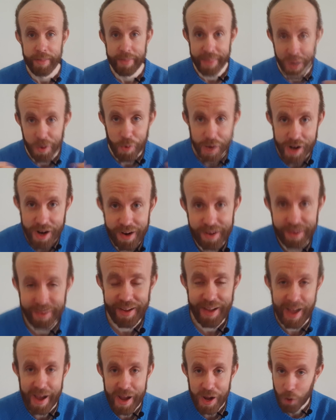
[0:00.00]
There we are.
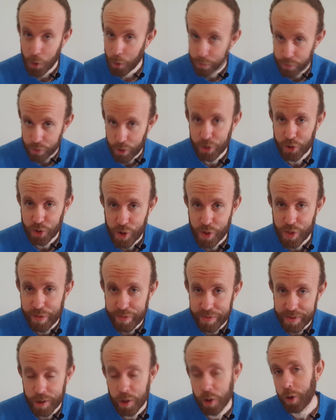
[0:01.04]
I hope you enjoyed the
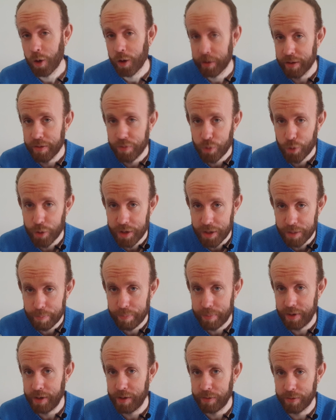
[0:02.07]
video, and if you
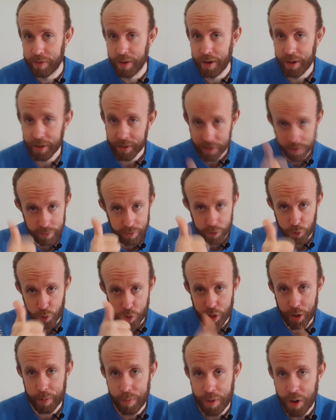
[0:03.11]
did, please give it a
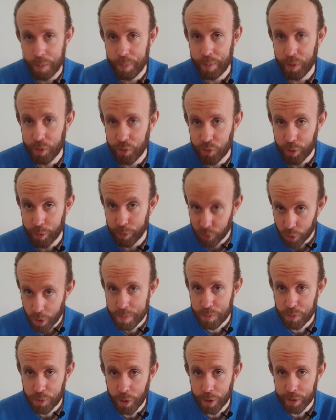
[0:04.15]
thumb up and
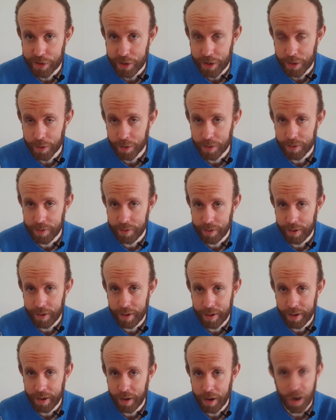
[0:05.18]
subscribe to our channel.
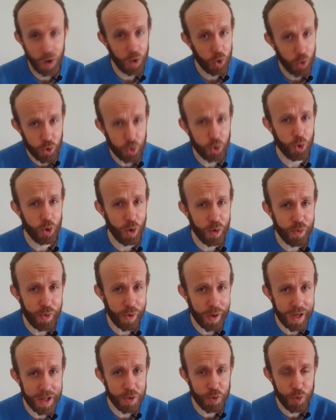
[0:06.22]
And also don't
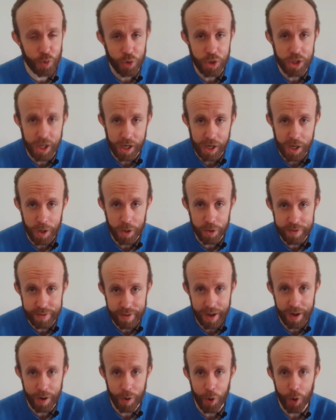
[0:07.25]
forget to check out
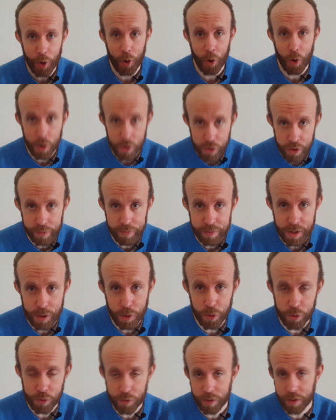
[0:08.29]
our other
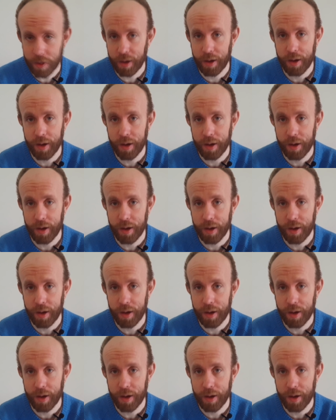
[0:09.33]
videos.